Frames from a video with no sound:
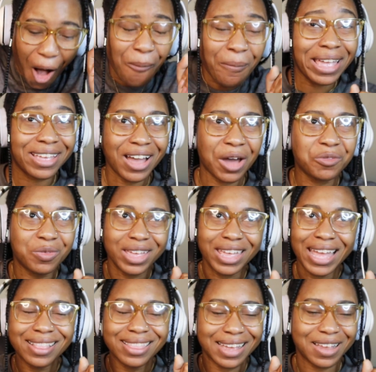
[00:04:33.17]
Oh my God,
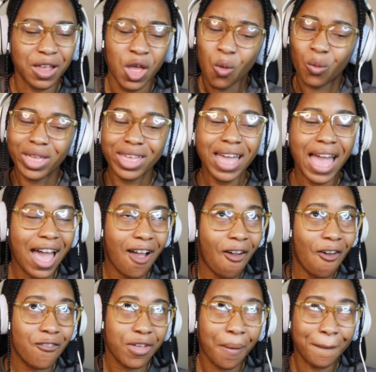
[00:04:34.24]
we
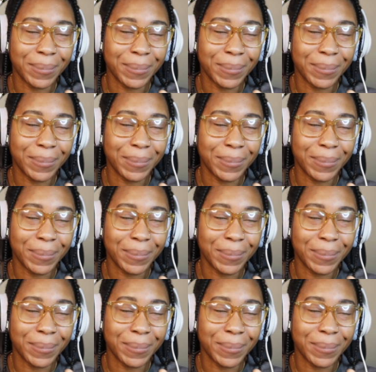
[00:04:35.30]
have